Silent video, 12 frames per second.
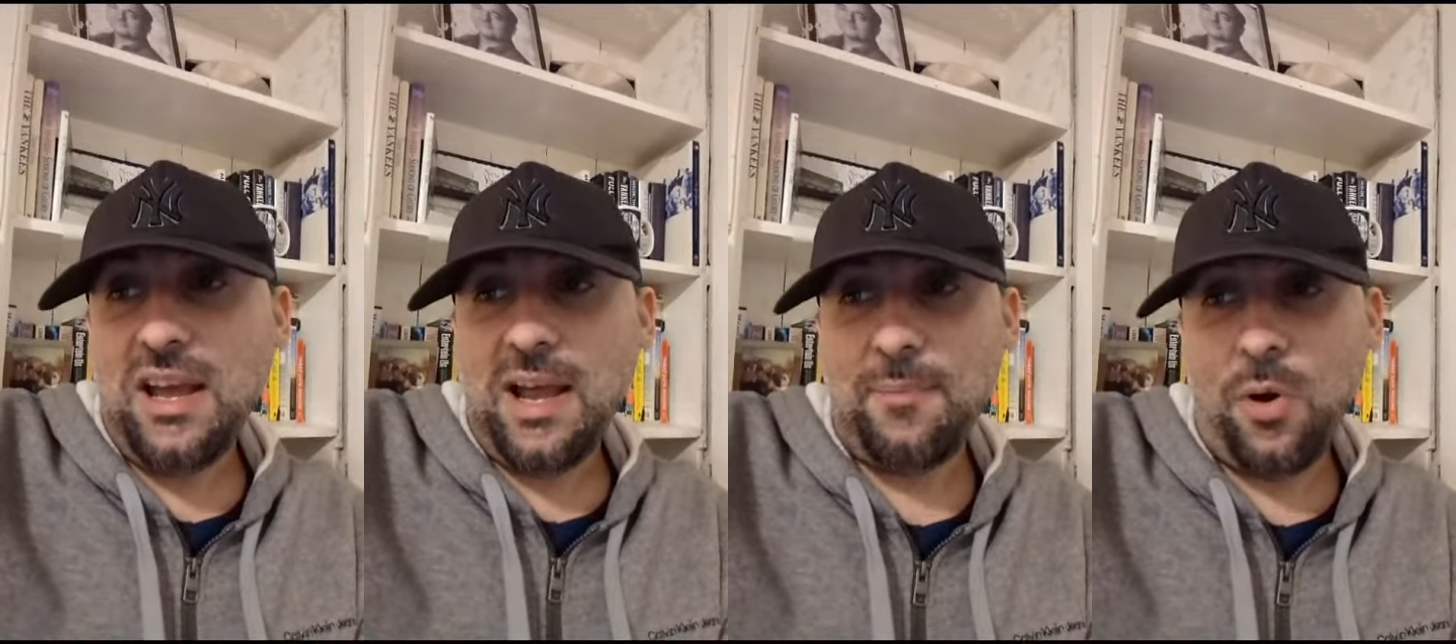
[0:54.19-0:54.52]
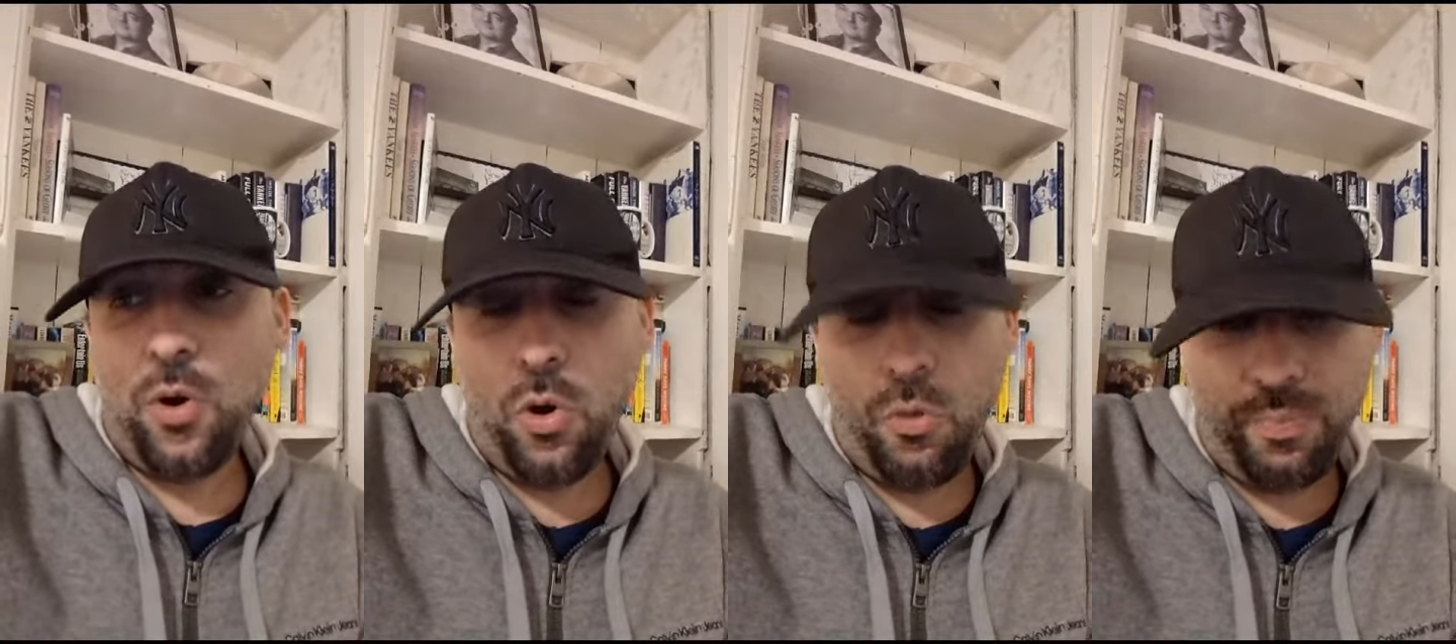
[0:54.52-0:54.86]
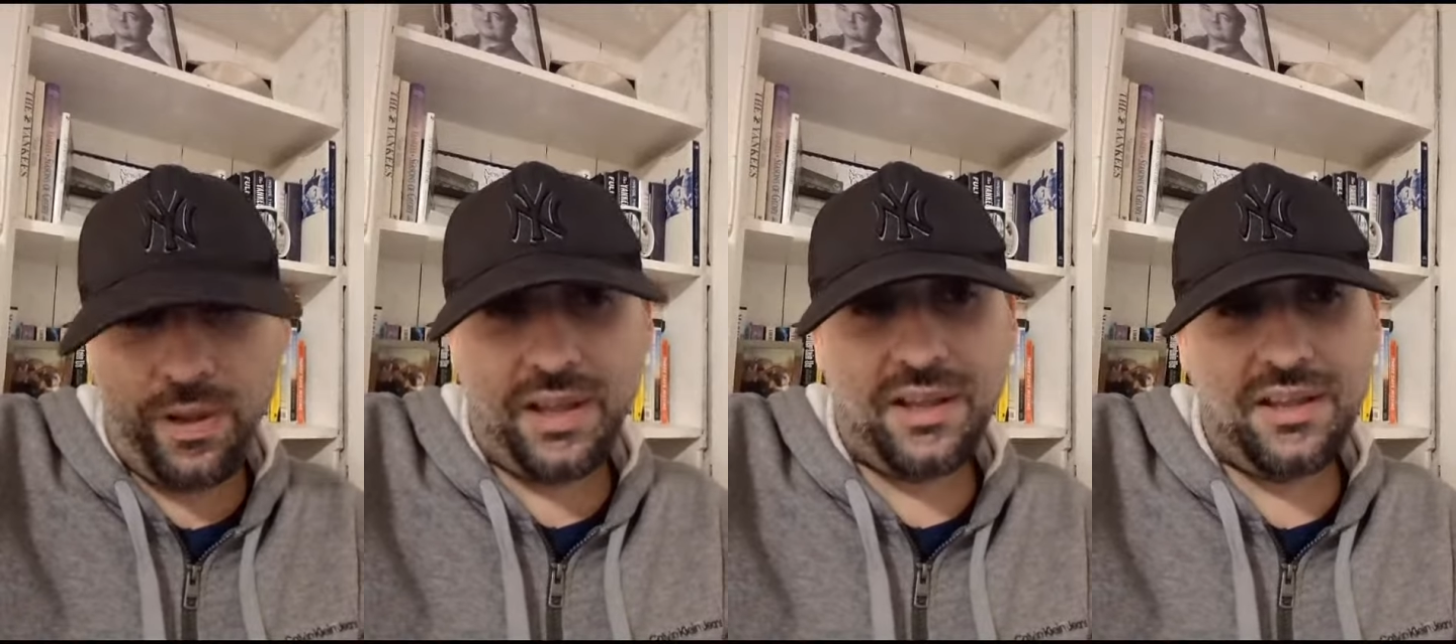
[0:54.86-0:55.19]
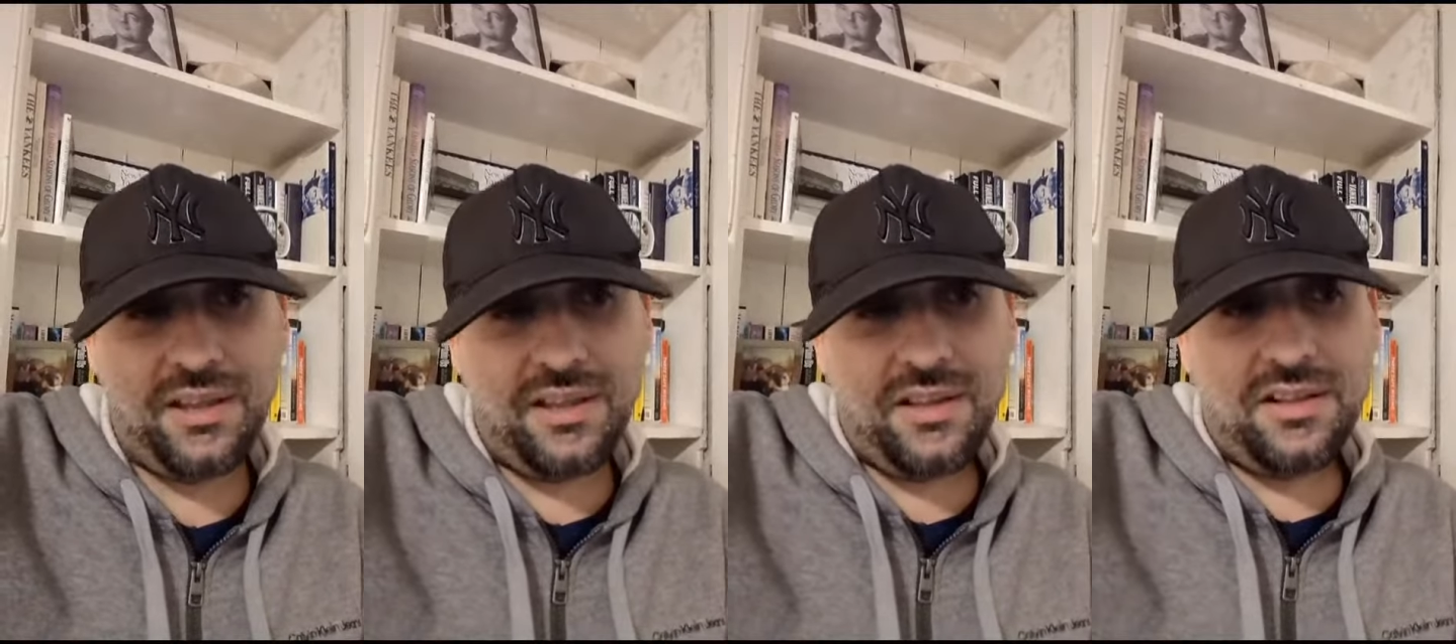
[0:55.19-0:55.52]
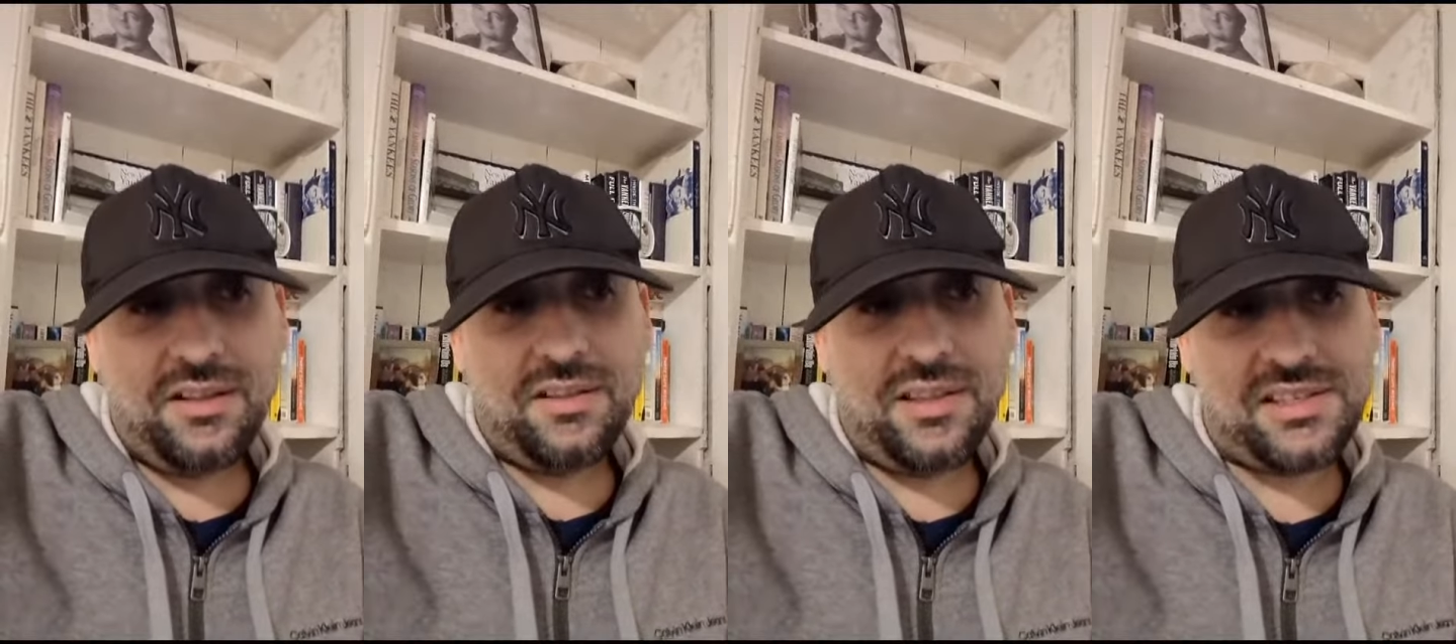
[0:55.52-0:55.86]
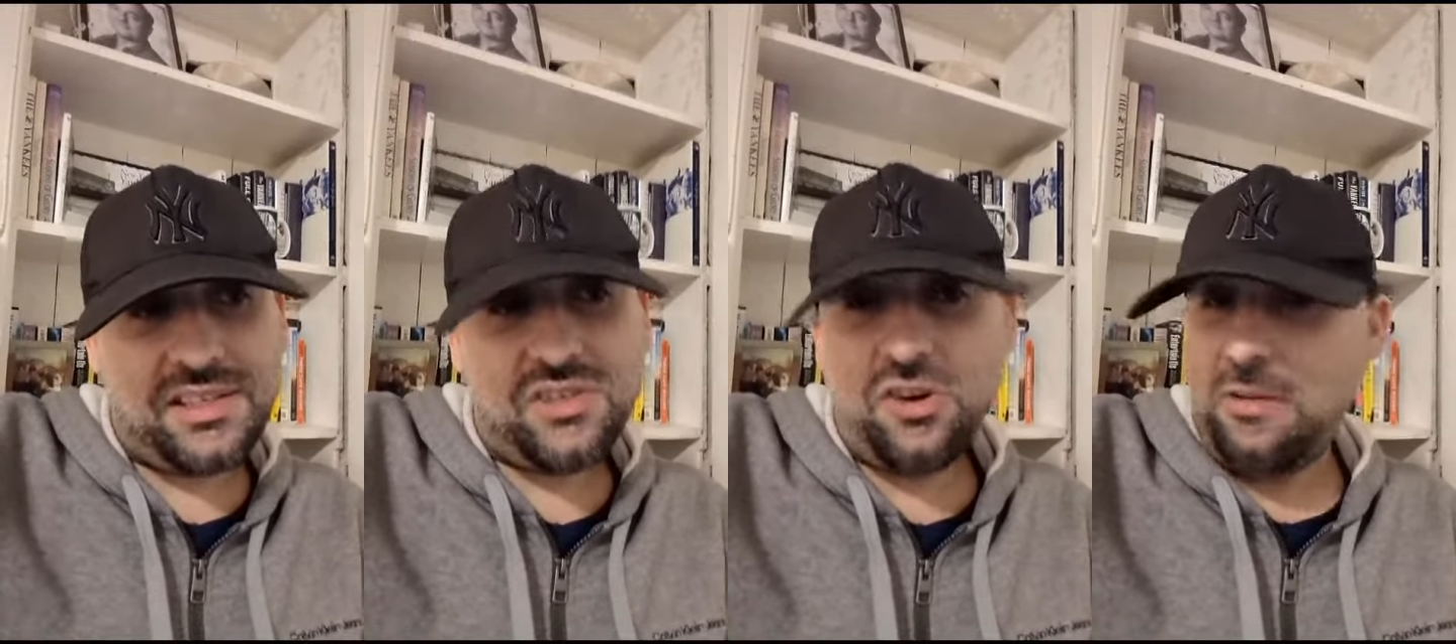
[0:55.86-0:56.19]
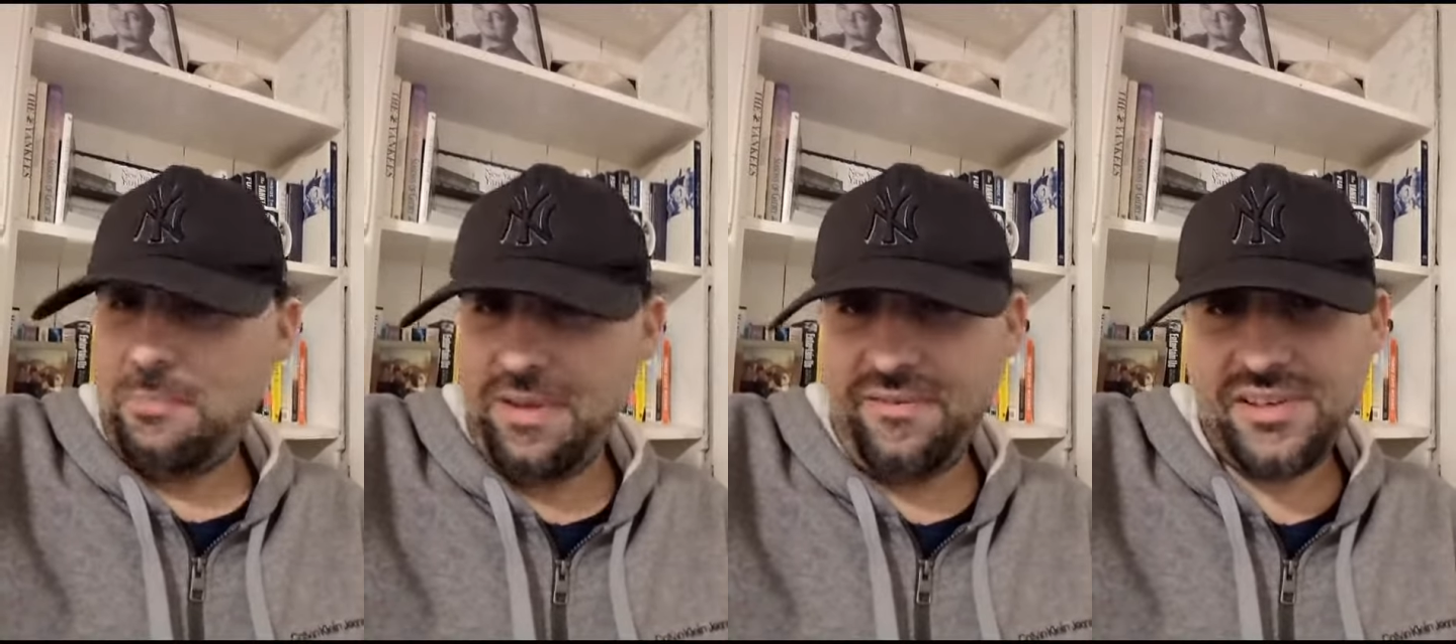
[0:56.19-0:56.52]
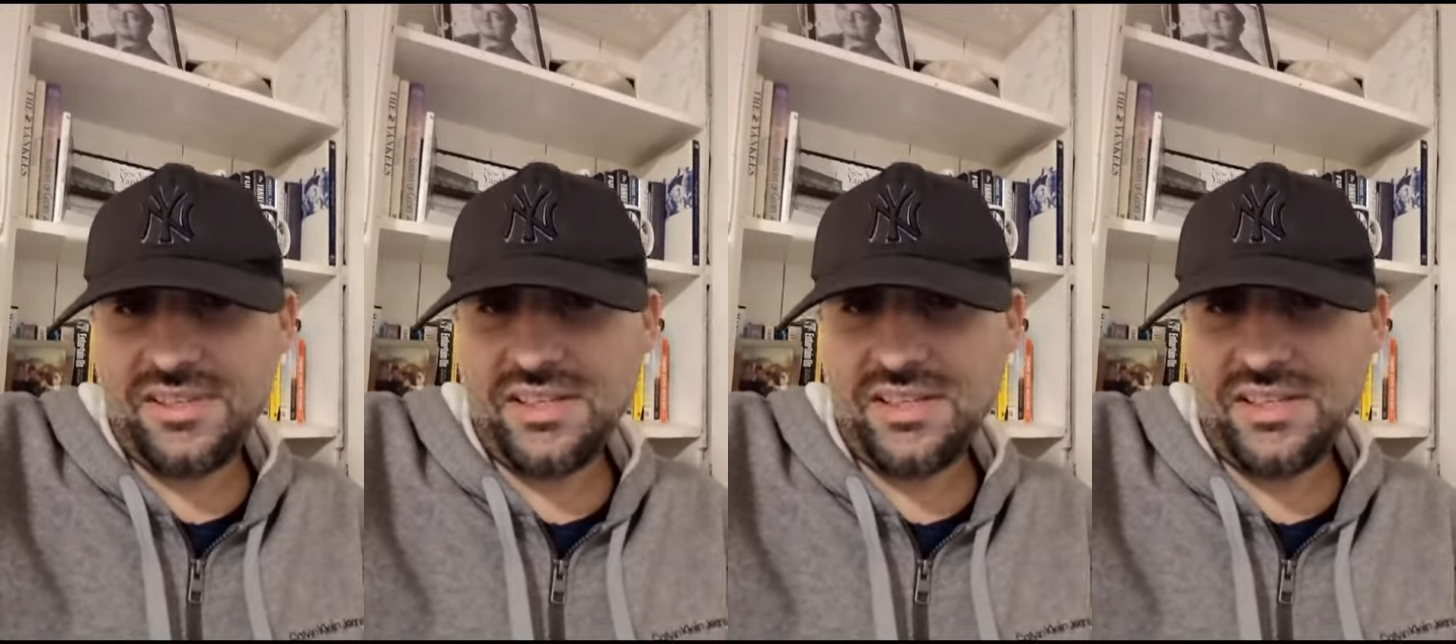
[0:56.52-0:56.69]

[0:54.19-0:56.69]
I'm hoping this is not a pivot